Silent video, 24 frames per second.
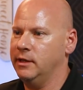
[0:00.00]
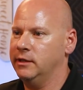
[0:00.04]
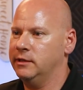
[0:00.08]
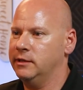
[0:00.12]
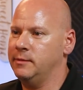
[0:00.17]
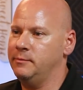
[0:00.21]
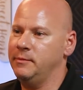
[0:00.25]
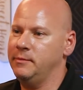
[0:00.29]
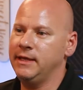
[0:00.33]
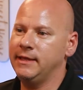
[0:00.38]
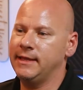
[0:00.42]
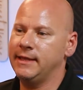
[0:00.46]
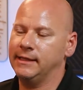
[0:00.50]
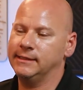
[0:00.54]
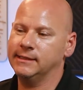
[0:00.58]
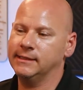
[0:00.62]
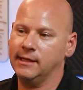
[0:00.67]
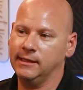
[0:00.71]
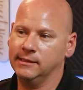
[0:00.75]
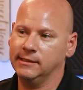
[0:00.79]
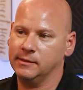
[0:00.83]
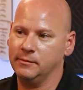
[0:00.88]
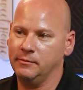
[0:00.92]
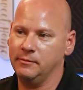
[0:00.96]
To me, that's
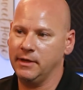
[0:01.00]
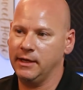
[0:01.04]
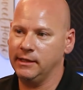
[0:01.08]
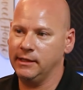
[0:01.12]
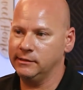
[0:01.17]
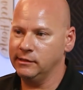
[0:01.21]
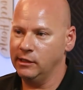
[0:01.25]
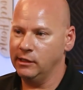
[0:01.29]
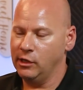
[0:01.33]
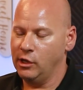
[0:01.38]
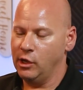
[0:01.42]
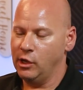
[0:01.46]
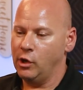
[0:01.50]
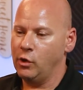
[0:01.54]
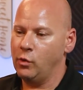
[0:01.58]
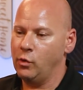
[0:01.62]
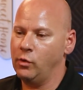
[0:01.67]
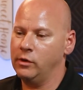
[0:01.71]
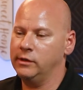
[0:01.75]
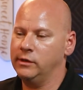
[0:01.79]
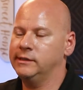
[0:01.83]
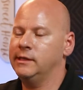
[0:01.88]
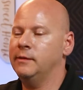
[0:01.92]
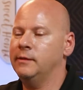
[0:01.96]
customized. Yeah.
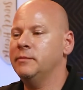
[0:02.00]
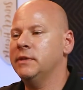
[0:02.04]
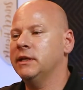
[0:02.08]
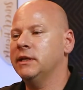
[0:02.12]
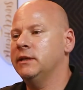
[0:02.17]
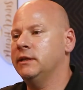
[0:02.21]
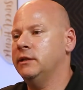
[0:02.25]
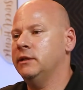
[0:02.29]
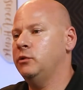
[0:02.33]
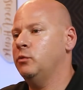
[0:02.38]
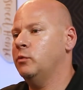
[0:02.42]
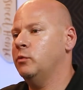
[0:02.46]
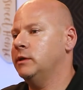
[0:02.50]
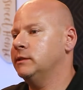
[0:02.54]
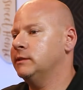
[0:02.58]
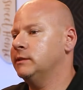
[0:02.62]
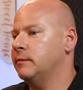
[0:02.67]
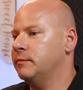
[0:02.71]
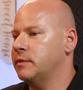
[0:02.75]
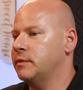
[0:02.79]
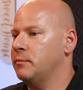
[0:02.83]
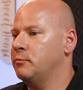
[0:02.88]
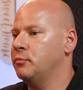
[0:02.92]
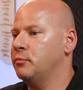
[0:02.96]
Where something you want
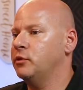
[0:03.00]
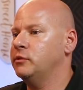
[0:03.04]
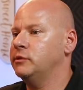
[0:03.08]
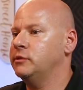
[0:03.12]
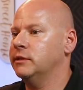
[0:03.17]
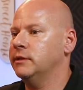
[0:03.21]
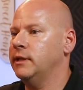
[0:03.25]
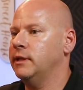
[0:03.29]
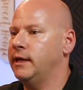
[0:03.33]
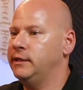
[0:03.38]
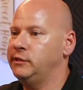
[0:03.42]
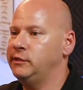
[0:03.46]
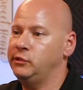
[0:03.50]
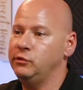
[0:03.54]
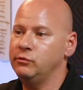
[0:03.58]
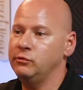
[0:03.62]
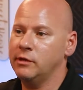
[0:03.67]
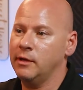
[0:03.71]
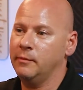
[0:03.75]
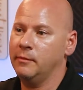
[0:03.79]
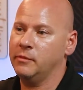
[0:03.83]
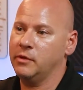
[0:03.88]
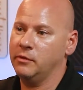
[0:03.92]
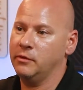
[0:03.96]
something personalized, you
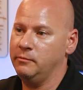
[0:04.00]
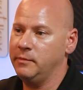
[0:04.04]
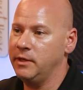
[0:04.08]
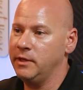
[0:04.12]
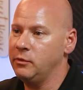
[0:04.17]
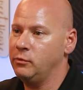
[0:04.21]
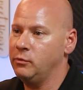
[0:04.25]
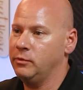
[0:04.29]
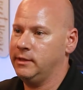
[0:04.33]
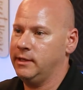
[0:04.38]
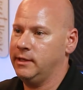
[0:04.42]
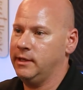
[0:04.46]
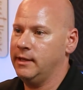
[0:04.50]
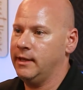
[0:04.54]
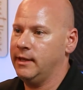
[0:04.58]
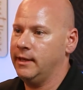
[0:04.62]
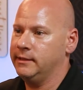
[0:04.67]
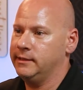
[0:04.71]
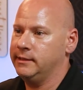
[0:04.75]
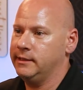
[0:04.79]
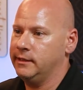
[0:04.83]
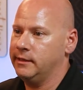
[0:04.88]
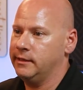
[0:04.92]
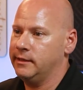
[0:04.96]
come to me with the
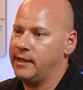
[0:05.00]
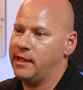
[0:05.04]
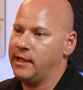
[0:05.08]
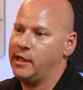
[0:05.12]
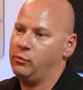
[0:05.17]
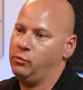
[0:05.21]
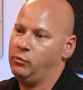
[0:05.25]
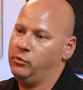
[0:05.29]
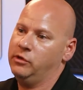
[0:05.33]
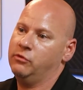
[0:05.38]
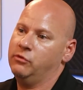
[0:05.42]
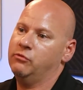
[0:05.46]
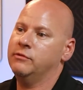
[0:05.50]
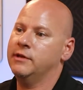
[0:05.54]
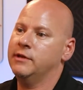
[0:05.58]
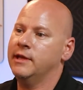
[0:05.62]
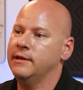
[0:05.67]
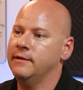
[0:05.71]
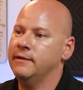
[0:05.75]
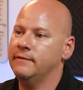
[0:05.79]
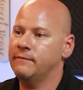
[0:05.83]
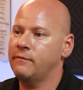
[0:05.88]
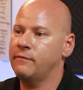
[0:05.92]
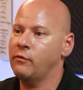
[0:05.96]
idea and we
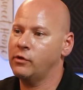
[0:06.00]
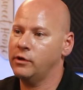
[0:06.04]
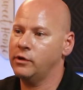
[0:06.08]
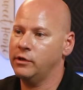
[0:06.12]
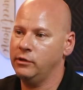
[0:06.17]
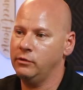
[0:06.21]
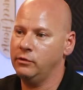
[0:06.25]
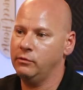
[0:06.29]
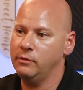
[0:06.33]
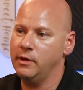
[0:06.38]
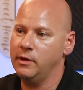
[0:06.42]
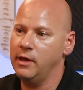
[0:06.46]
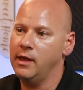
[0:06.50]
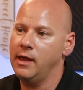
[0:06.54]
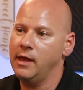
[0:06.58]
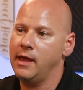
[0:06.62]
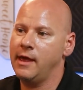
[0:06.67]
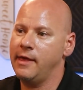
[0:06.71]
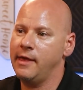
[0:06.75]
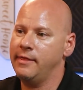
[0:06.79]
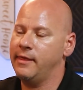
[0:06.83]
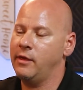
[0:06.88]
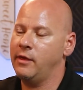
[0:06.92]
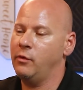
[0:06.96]
create it for you,
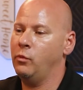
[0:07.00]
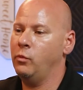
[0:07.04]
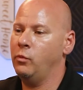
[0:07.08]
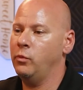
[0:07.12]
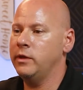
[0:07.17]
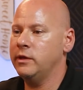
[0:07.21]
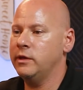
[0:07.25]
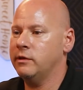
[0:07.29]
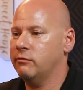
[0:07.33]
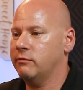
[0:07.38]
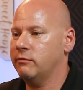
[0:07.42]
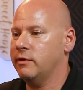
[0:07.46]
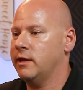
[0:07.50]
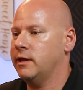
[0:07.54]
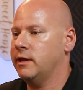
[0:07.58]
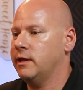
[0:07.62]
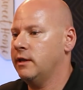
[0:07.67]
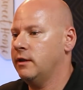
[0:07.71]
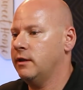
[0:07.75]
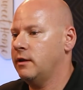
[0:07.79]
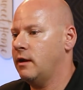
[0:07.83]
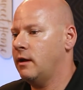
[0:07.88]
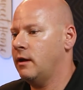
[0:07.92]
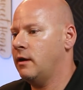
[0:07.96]
yep. and then we create
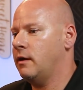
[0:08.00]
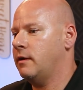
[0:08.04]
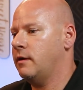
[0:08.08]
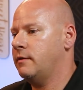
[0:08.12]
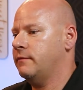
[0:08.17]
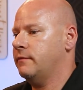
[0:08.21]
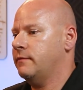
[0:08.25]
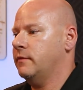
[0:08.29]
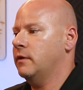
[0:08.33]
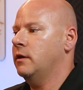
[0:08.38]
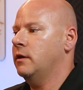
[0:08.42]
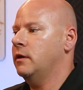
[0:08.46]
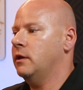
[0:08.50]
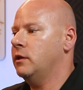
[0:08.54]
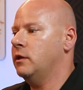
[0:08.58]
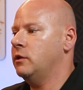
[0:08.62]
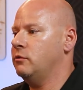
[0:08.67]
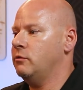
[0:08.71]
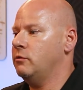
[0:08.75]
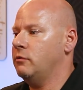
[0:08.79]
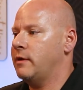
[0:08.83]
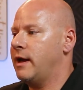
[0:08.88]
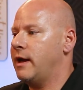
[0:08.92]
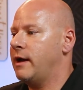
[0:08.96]
it uh, you
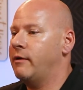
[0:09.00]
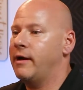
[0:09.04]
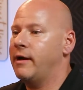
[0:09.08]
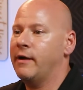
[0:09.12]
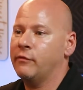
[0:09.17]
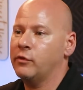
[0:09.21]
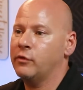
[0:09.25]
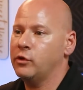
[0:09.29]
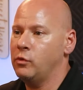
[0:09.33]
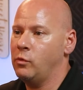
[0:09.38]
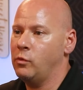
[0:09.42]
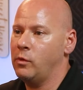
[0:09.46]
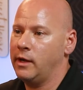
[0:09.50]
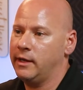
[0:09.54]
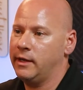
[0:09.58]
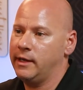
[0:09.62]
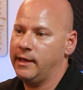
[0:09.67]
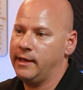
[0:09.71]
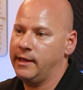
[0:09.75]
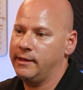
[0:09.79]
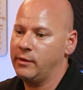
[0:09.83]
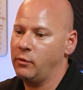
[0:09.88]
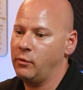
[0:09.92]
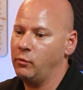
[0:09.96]
know, however you want
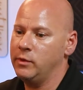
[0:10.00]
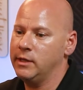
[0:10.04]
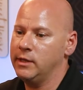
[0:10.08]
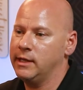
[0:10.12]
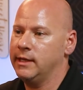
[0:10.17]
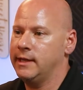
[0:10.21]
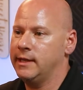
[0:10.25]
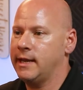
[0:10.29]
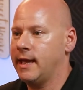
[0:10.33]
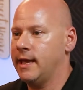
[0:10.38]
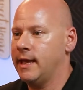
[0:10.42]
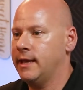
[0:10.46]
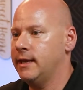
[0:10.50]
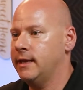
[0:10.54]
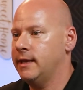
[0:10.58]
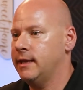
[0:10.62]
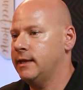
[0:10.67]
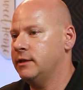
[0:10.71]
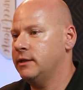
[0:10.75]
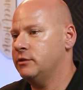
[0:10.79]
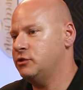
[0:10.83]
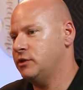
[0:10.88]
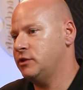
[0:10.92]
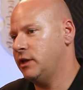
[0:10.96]
it, and then we can edit
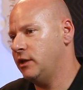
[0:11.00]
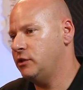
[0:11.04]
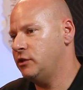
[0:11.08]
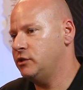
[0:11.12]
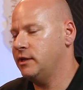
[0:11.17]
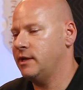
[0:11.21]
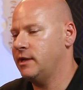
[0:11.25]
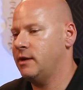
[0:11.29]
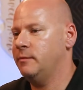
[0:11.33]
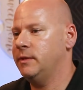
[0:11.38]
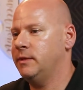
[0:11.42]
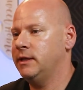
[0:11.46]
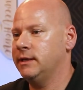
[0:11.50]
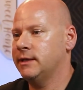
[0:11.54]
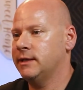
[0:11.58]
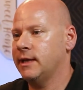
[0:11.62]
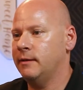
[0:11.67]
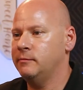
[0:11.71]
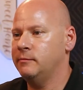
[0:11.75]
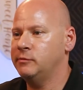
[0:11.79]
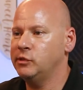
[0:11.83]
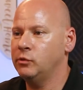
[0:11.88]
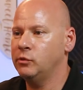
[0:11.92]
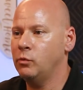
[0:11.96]
it, change it how many
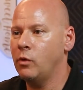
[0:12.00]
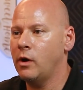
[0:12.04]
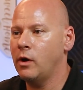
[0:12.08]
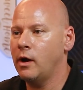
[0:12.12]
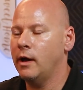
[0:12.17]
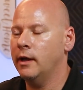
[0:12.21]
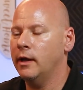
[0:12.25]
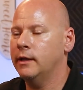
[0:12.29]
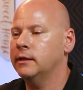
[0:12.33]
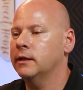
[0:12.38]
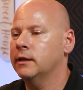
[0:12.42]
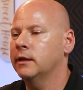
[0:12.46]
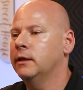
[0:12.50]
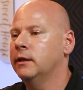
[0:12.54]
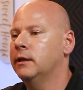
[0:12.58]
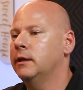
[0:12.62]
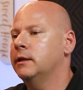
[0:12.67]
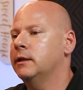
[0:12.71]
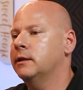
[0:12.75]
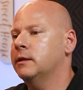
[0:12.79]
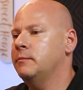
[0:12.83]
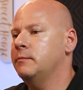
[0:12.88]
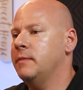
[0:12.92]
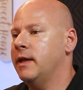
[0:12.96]
times you want mm-hmm.
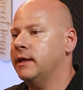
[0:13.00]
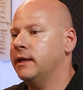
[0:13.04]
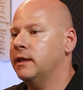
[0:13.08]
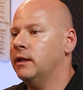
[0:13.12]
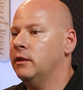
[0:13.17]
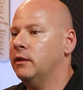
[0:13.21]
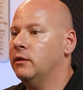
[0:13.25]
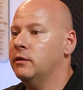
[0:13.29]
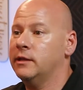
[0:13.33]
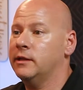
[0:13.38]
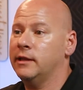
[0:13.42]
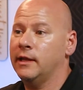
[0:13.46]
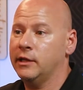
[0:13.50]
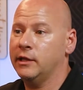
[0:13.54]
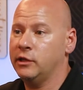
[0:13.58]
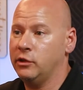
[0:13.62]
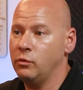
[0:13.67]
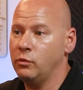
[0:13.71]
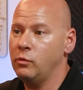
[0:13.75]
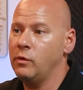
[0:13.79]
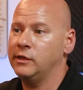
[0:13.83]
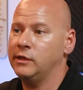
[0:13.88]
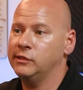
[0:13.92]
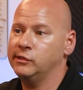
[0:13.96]
to make it look like you
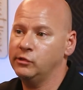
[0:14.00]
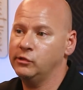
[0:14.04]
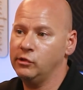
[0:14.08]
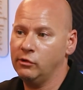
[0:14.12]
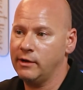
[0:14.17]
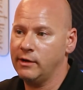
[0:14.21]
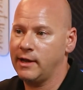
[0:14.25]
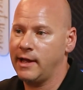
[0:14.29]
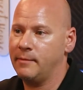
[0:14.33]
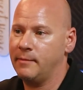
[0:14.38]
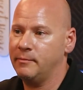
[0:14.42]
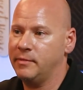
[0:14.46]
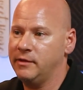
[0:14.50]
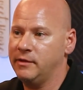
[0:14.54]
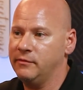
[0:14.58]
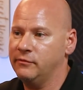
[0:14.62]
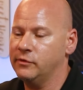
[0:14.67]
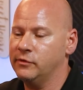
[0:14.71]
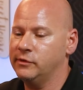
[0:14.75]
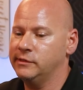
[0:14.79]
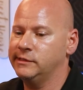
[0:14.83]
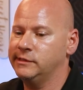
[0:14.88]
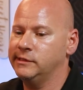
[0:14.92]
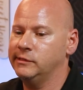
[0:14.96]
want, so you're happy.
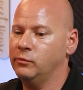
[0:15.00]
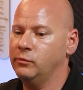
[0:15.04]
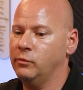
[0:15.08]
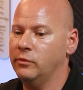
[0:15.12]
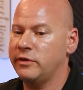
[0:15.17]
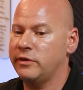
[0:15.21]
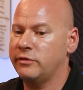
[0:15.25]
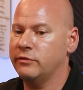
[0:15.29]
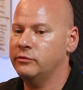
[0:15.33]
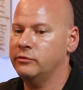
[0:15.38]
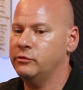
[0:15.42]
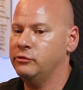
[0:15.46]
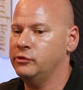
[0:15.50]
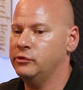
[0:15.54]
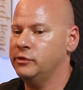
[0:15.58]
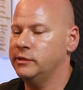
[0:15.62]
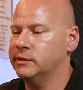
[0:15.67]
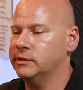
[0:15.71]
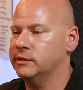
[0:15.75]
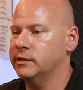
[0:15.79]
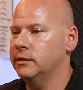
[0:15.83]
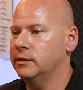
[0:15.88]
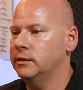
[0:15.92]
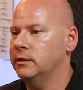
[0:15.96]
Versus whether you
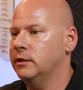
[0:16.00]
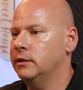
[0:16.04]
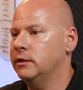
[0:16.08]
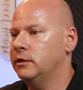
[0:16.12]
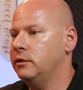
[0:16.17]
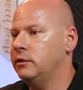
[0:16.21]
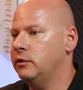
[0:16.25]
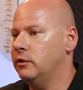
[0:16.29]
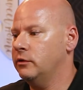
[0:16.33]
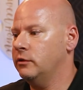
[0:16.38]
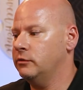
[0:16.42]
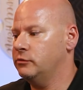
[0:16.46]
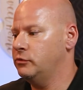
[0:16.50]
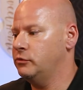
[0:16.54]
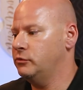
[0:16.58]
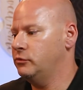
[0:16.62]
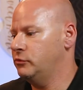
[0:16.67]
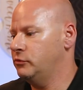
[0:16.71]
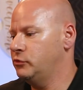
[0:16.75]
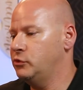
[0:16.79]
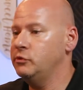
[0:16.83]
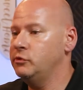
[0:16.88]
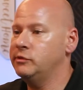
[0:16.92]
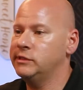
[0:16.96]
just, you know,
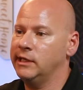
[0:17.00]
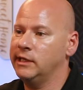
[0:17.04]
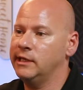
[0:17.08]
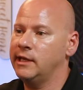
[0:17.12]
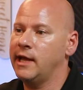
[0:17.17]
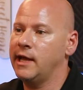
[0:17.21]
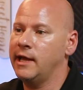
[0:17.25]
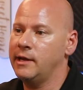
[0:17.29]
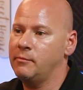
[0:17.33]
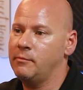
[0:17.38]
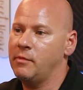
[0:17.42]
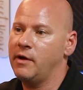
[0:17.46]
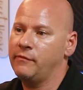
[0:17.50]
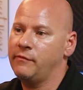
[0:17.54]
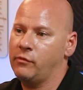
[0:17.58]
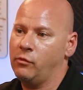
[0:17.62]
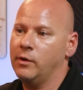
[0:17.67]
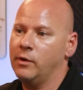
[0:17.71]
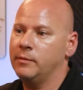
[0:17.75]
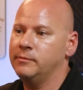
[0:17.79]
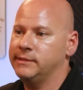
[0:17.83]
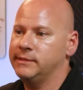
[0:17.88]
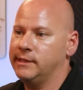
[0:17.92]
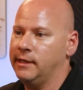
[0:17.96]
choosing an item off a
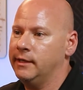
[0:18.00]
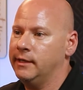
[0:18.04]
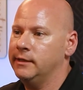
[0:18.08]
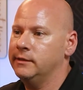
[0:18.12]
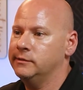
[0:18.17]
website.